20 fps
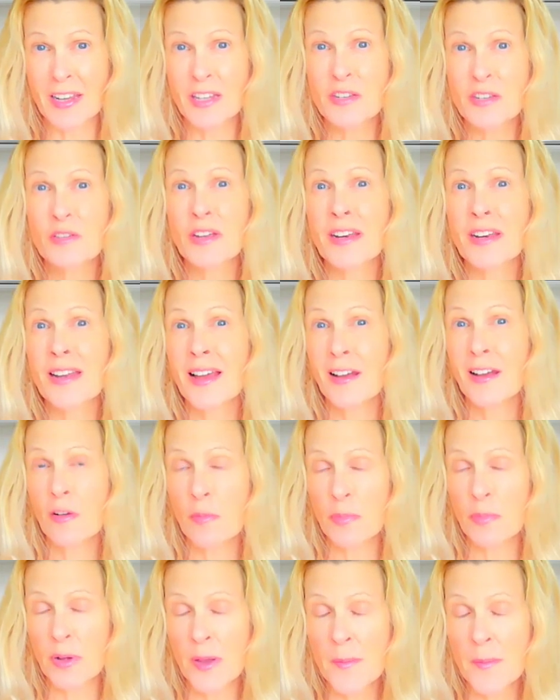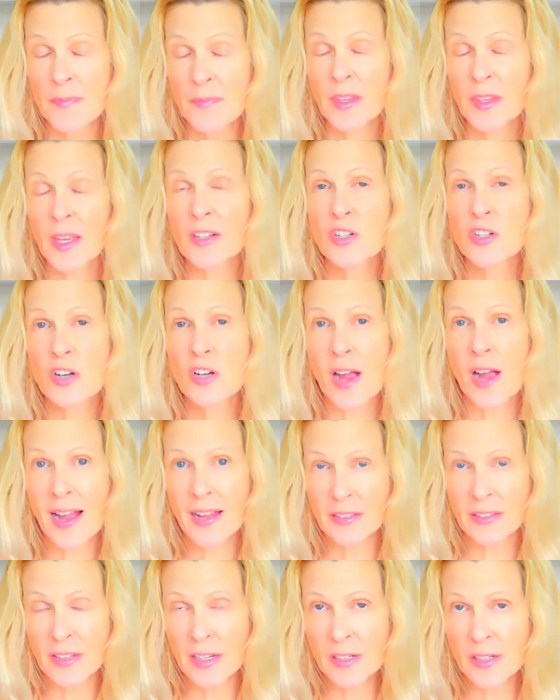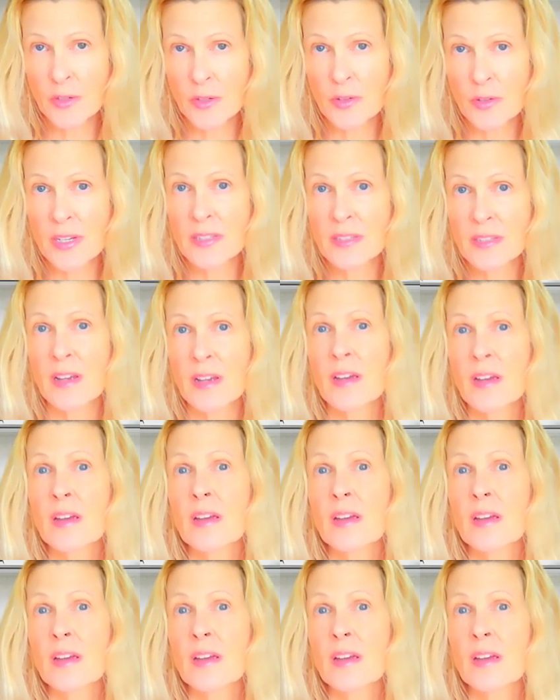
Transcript: and you can help a child increase